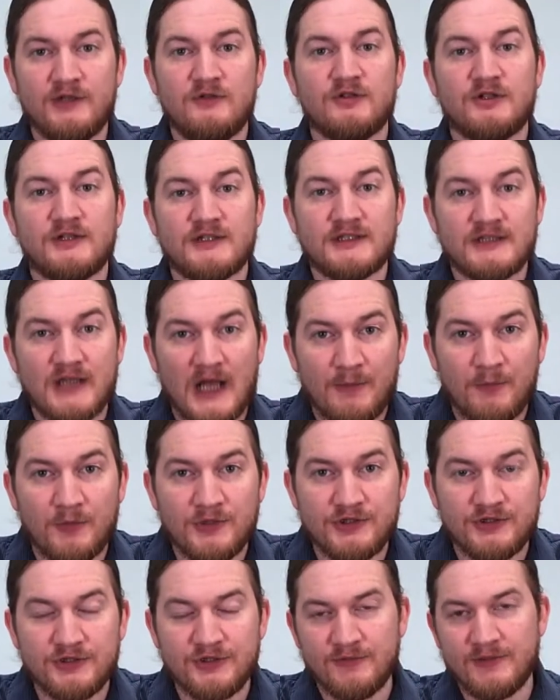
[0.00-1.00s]
You should stop what
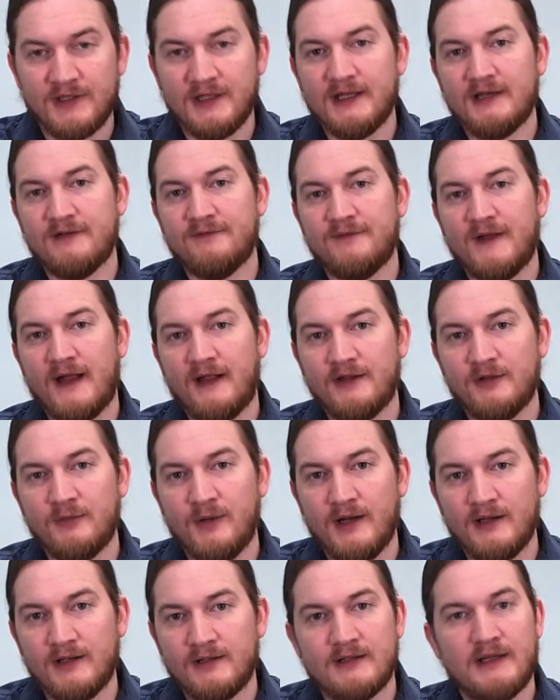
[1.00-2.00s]
you're doing and get
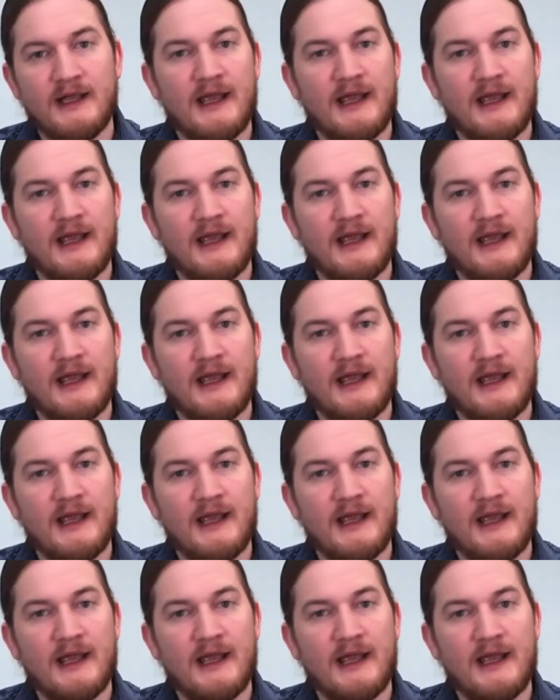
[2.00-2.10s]
evaluated.